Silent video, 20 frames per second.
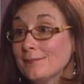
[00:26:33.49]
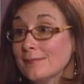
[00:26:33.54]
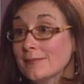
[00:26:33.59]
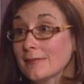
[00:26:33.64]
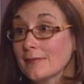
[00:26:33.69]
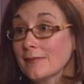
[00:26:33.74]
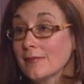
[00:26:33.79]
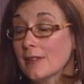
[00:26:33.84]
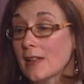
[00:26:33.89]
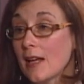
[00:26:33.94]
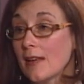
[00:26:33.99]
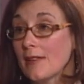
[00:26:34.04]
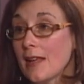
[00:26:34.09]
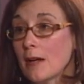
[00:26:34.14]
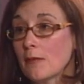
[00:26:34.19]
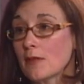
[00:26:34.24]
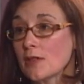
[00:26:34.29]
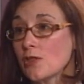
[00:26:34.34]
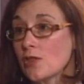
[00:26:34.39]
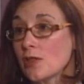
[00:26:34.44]
Mm-hmm. And
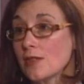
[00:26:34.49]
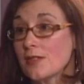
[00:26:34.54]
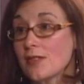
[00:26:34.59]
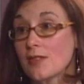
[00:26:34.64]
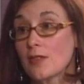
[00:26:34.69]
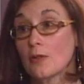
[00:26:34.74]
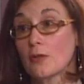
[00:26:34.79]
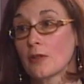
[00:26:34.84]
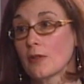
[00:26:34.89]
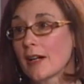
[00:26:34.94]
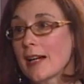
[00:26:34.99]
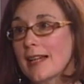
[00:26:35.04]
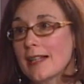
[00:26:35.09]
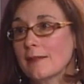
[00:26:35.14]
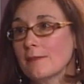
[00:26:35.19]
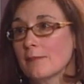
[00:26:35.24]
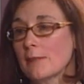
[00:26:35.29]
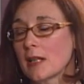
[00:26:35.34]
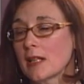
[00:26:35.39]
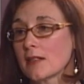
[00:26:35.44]
that was just so
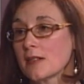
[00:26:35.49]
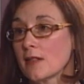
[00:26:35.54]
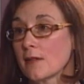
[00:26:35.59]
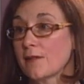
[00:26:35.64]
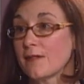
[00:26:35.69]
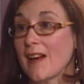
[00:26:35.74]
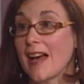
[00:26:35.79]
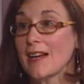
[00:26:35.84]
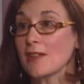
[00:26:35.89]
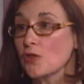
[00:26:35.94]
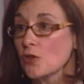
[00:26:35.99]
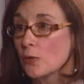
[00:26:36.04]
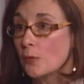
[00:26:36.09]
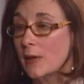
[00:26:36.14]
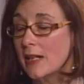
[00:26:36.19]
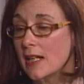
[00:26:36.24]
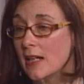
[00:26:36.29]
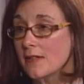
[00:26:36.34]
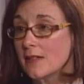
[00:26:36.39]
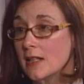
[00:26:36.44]
great because the faster
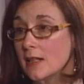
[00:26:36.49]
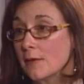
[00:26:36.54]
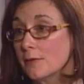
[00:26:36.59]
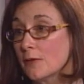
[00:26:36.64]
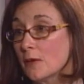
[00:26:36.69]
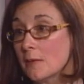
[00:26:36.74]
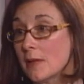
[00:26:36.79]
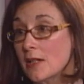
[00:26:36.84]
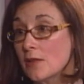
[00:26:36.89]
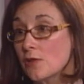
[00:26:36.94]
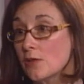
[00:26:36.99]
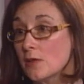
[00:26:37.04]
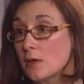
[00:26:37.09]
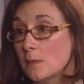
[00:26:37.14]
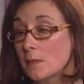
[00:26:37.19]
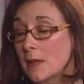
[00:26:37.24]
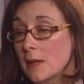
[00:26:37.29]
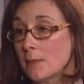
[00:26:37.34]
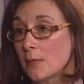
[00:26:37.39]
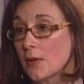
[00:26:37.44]
we get the information
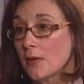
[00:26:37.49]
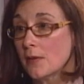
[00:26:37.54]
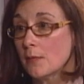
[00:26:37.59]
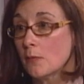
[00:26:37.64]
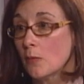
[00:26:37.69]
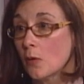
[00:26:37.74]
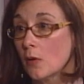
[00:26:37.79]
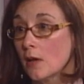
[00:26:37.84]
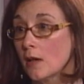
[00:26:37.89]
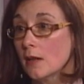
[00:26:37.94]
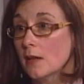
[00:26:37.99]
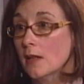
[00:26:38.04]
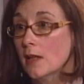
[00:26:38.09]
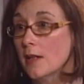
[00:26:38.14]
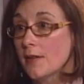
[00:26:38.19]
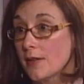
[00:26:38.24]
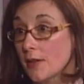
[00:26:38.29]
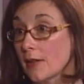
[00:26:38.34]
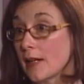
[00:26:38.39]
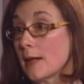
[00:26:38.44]
to people, the more
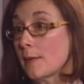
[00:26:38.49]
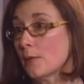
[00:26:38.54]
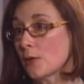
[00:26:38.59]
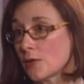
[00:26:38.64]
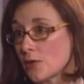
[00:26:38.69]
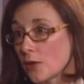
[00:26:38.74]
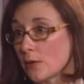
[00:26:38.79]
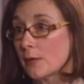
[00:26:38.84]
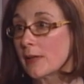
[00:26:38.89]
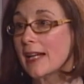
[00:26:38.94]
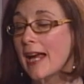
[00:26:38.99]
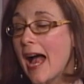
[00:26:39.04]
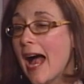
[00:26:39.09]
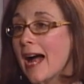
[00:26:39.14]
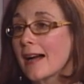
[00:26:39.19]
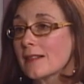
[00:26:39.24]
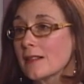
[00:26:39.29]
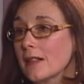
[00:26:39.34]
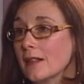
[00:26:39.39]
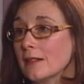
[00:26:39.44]
they're able to
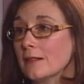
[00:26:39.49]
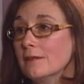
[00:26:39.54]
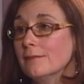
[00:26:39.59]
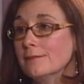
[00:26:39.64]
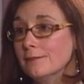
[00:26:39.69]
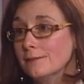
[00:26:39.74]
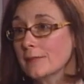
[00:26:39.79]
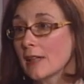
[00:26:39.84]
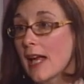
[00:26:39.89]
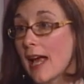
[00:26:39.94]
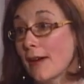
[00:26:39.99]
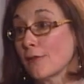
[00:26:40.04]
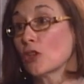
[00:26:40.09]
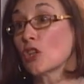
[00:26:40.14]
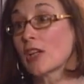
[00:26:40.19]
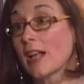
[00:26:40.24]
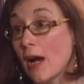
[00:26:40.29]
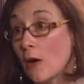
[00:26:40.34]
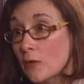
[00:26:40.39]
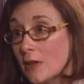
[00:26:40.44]
react and have a
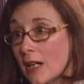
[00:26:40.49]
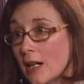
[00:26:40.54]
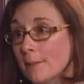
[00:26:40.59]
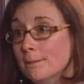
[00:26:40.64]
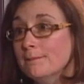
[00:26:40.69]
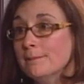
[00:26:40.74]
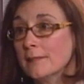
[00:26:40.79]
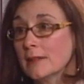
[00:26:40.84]
good outcome.